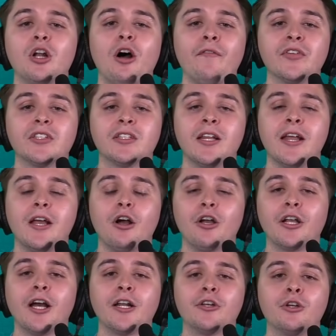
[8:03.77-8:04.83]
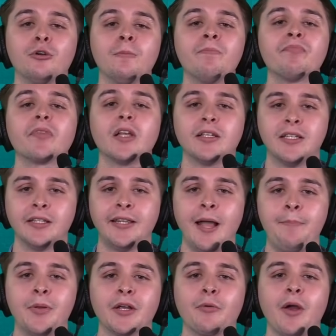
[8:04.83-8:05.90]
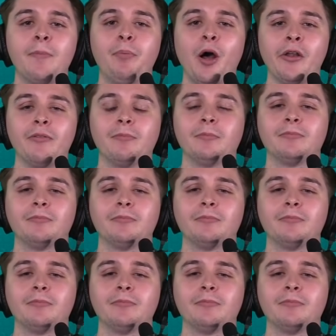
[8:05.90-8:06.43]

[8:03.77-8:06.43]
Dolphins today. All you got to do is hit that big red button.